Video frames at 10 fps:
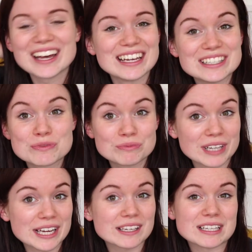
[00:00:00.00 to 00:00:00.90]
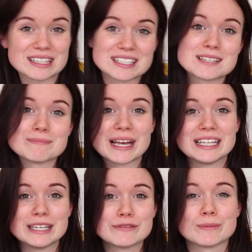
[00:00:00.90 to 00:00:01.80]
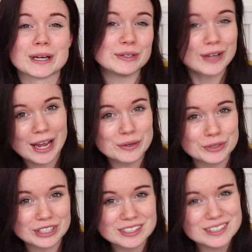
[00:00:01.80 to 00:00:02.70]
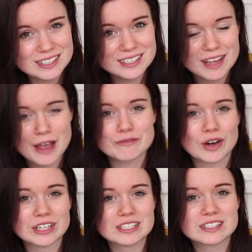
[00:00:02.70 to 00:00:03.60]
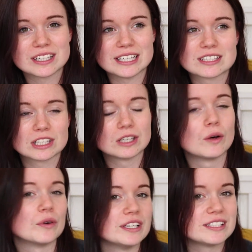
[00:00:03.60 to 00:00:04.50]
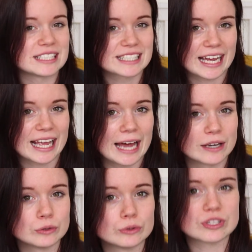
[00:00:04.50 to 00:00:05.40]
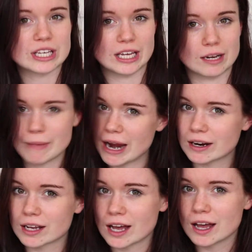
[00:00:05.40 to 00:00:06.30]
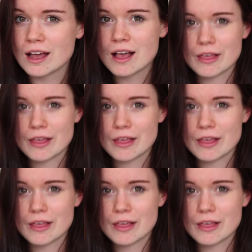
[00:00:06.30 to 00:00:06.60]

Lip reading: This is mainly for my UK audience, because I find that it's a lot easier to get candles in America